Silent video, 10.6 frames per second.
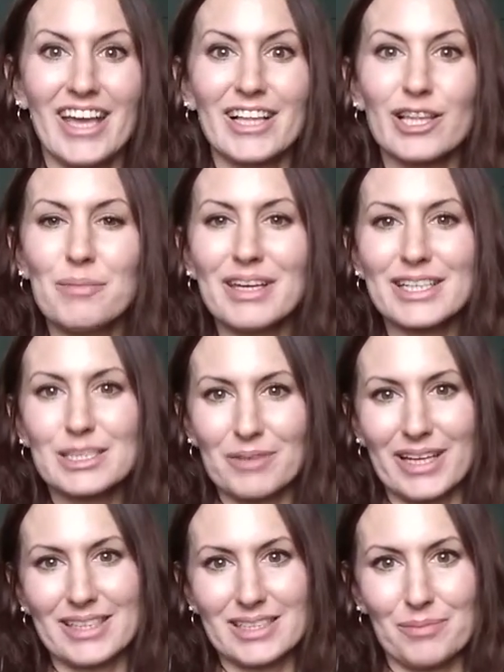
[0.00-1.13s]
Let me
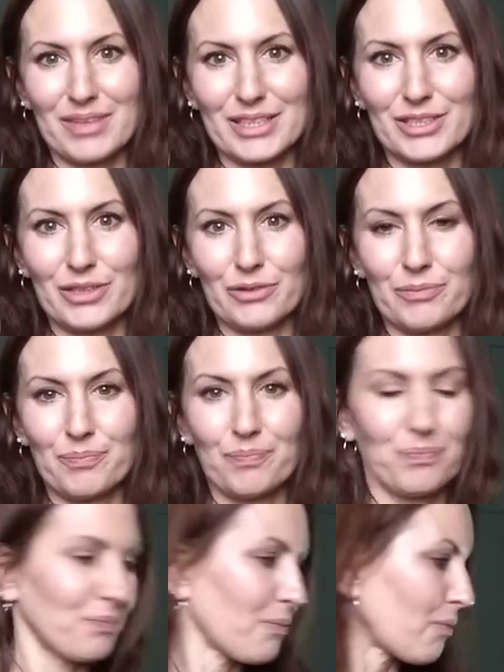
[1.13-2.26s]
explain something to you.
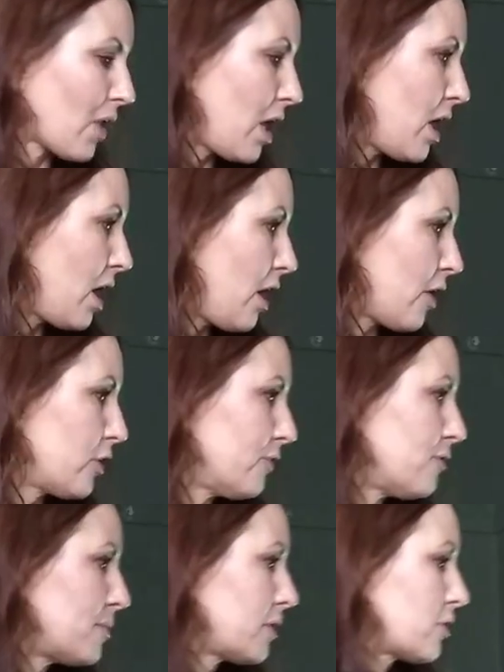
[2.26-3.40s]
Are you
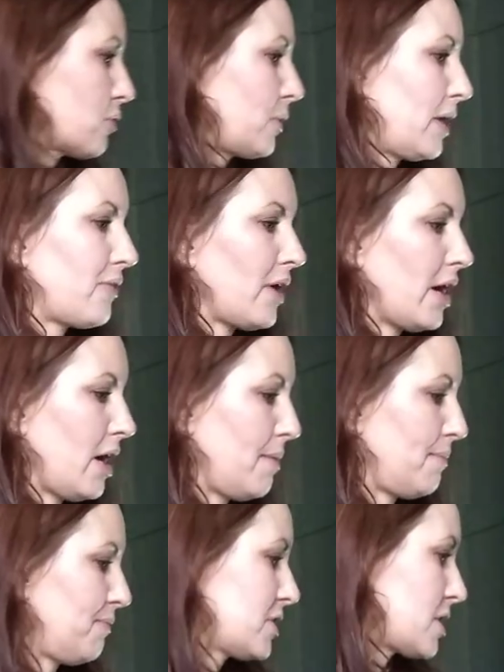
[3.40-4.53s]
familiar with
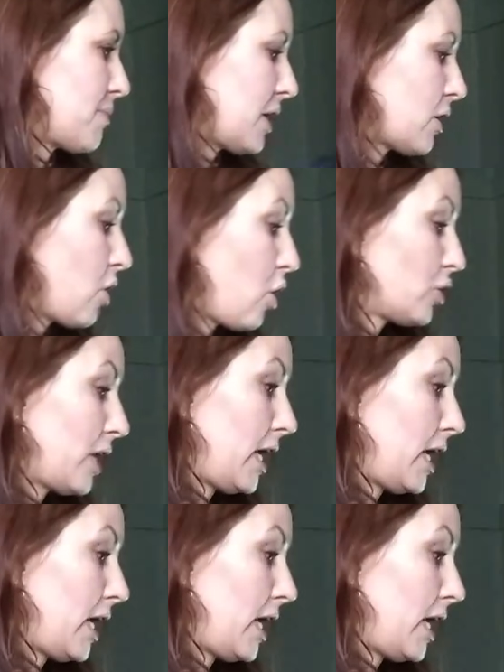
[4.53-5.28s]
something called a